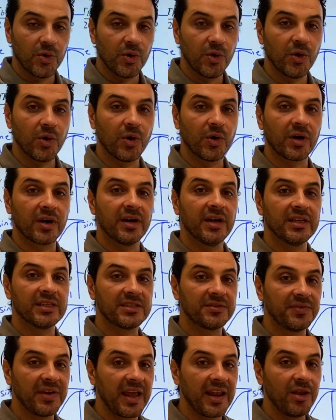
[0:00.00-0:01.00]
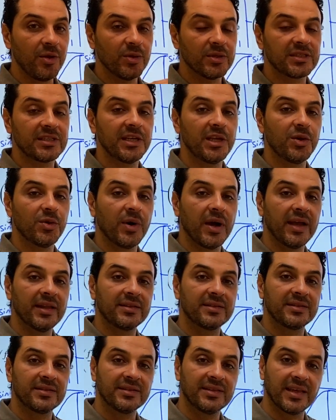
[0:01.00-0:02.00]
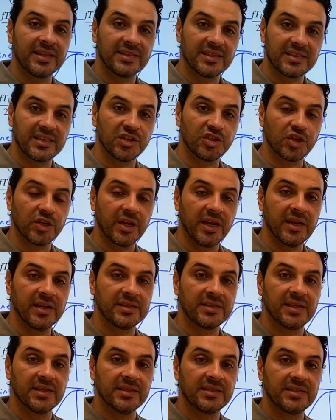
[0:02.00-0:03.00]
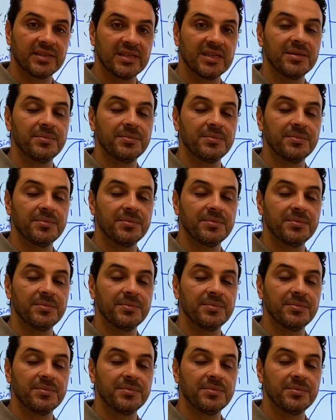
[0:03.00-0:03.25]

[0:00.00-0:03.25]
or its value is 0 at the decision instance,